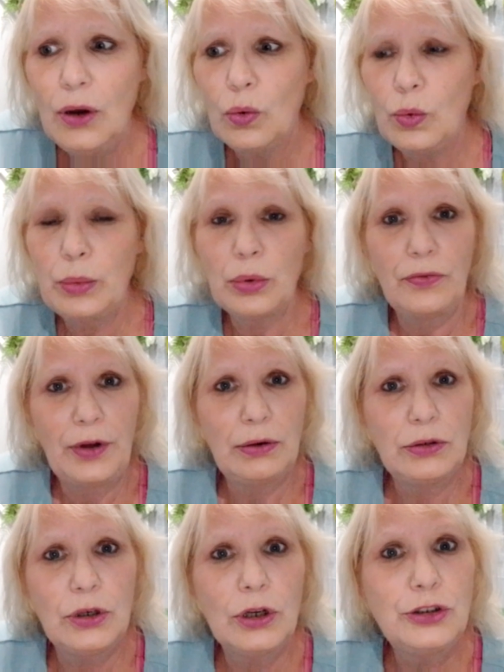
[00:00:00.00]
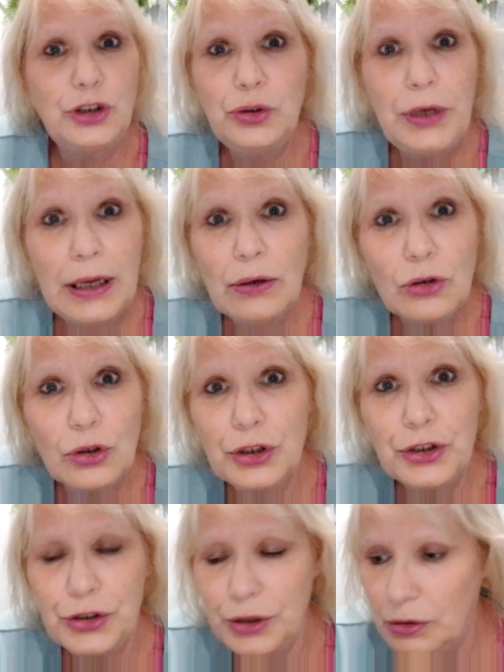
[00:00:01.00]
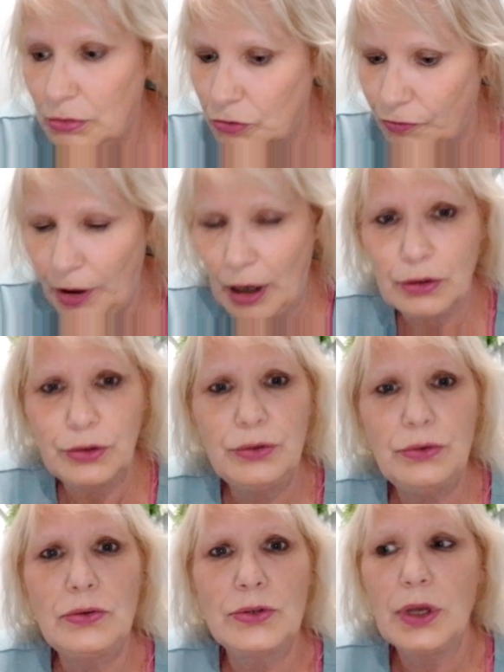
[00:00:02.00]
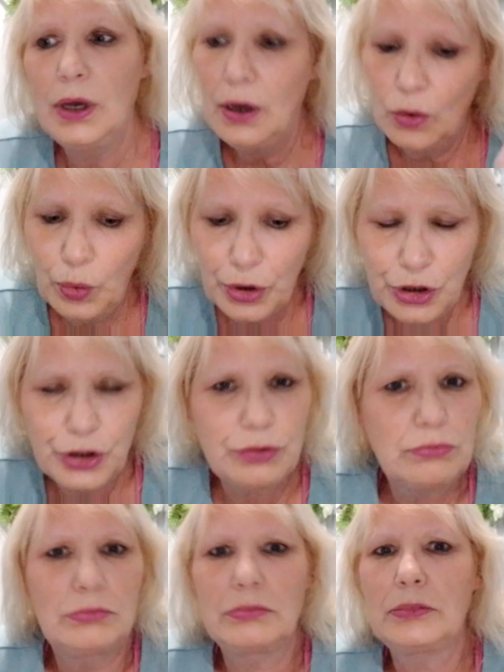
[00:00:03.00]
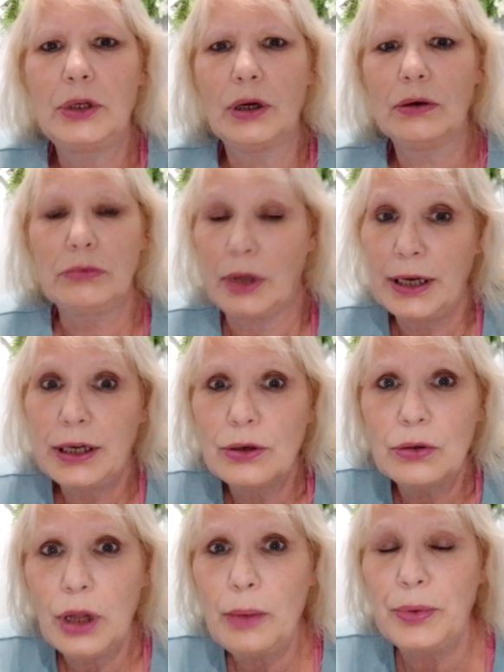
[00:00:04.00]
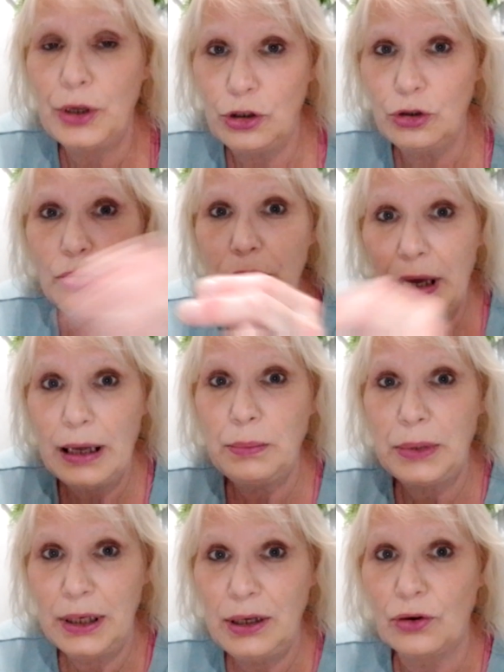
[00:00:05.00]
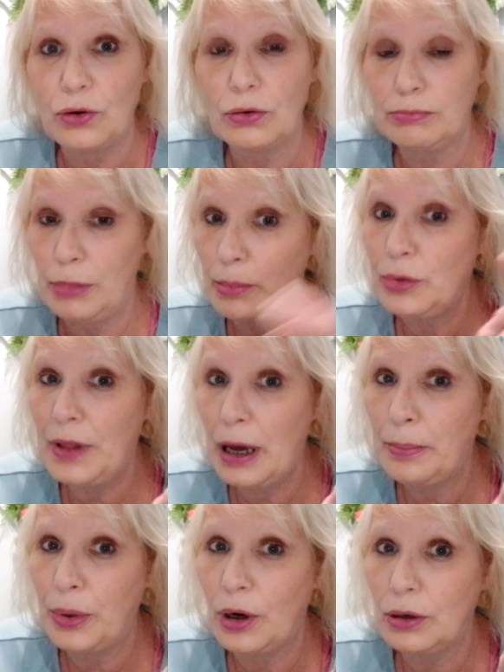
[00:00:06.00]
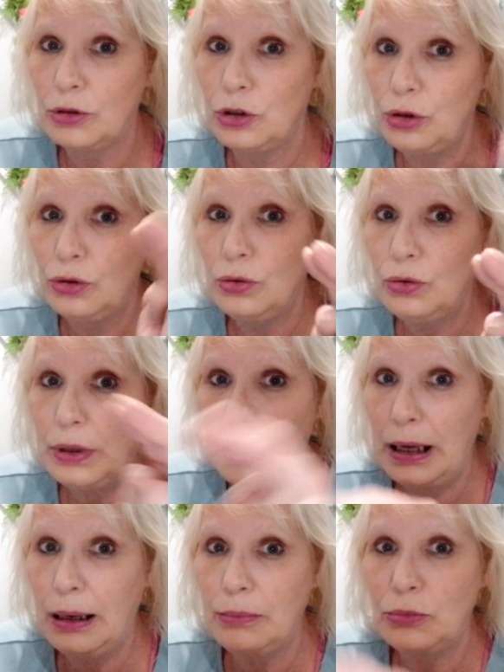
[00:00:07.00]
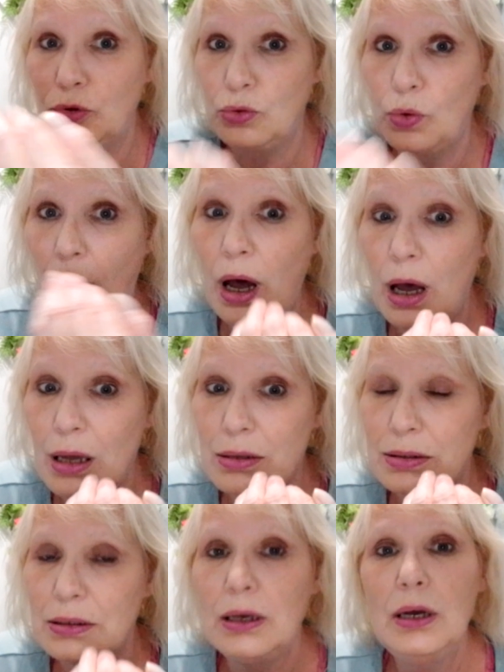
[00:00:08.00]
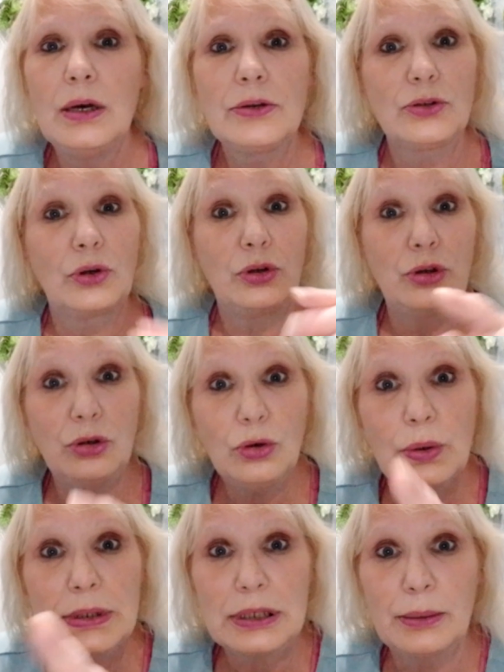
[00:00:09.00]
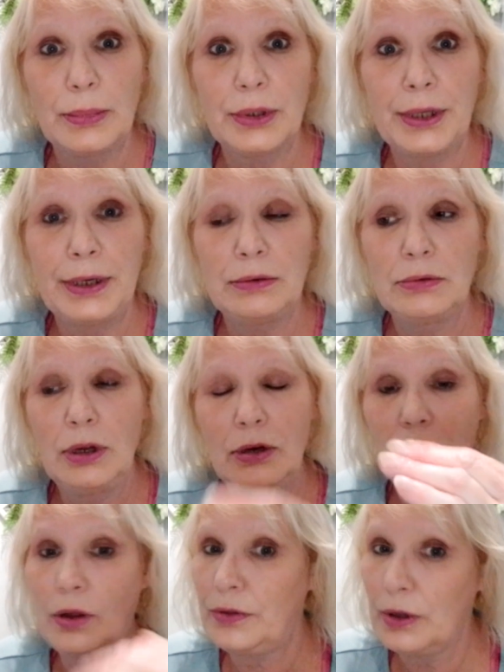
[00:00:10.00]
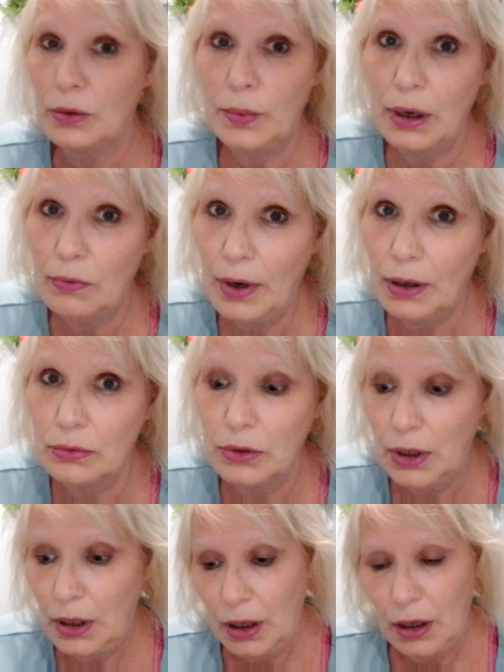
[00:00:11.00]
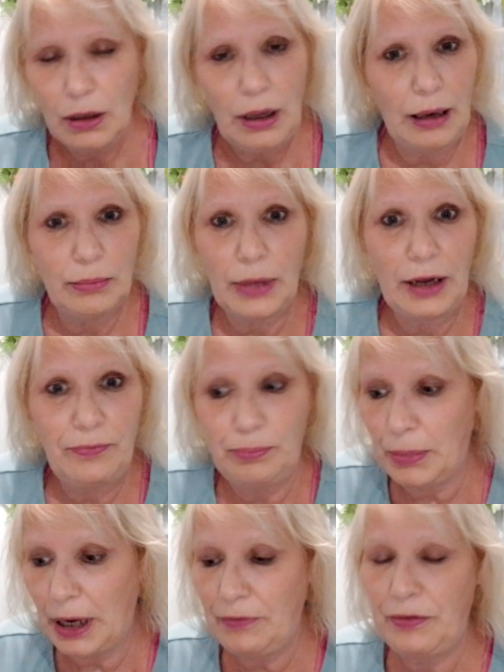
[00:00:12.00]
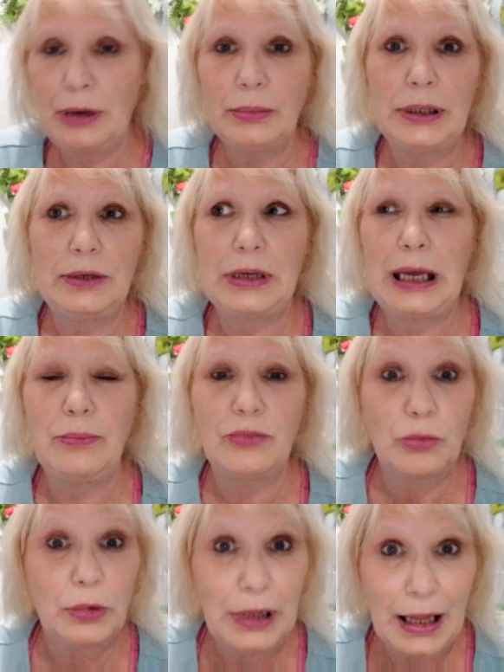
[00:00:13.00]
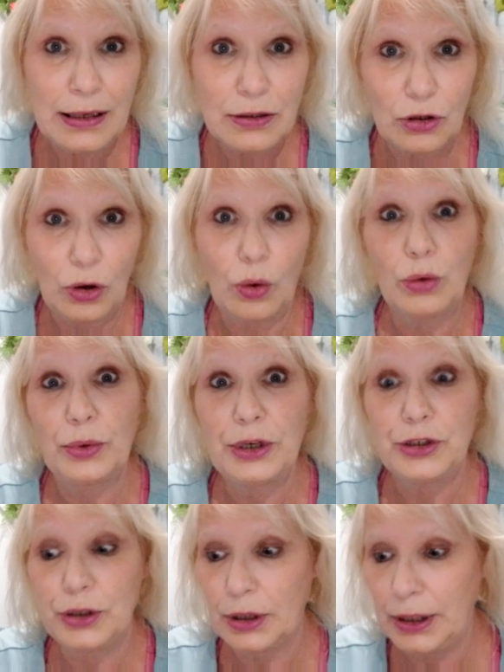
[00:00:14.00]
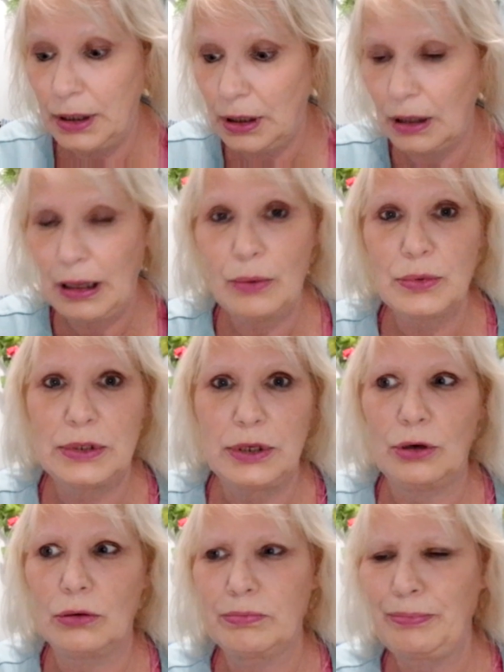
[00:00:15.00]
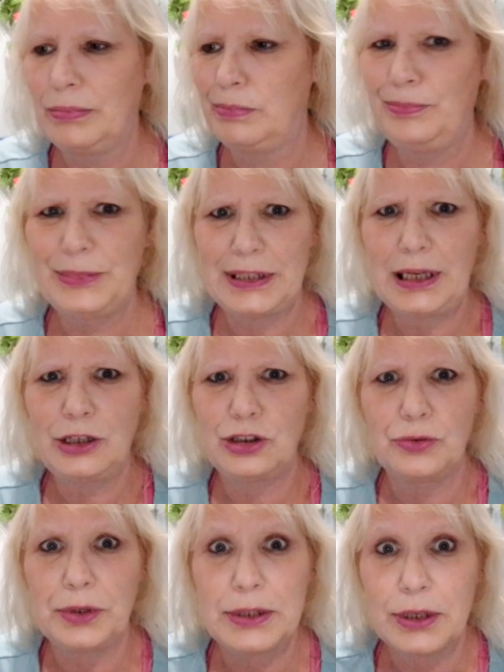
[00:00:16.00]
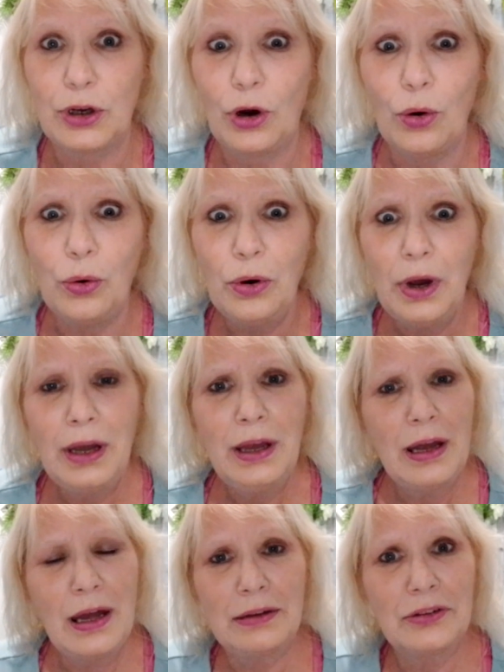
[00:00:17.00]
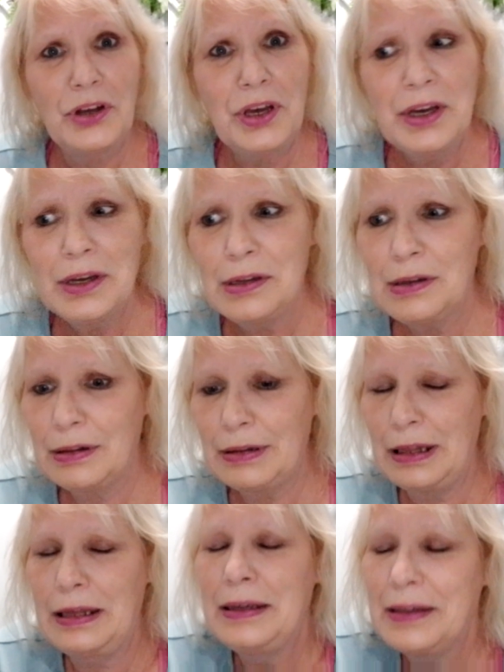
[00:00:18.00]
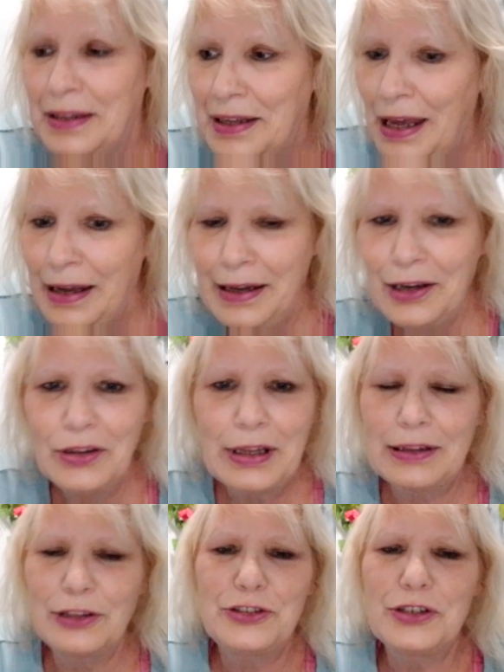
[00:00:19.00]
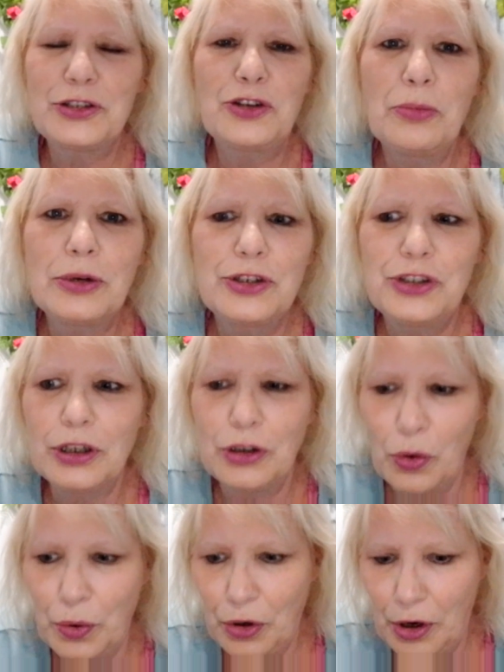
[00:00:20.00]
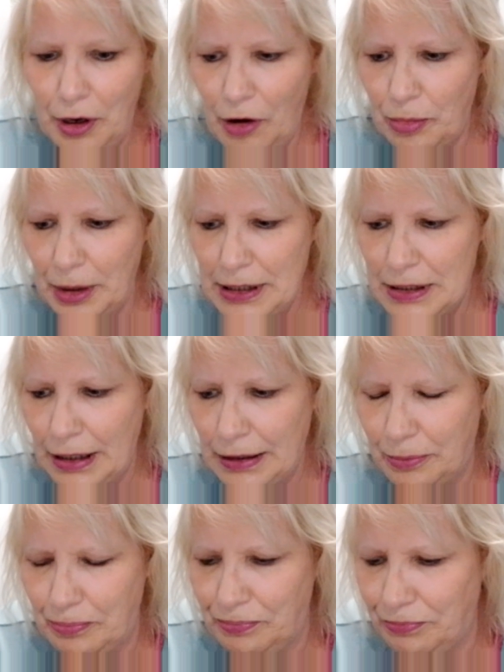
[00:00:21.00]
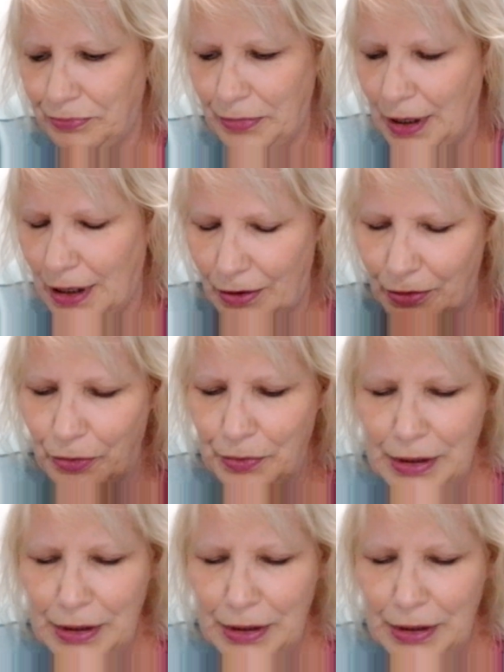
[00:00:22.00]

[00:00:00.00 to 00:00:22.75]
We were founded on Judeo-Christian values, which, you know, like it or lump it, you came here. Remember that part. You came to us. So you assimilate, not the other way around. And my family came from Glasgow originally, and that was, you know, centuries ago. And, you know, like, there's just so much shit going on. Everybody's like, I don't know.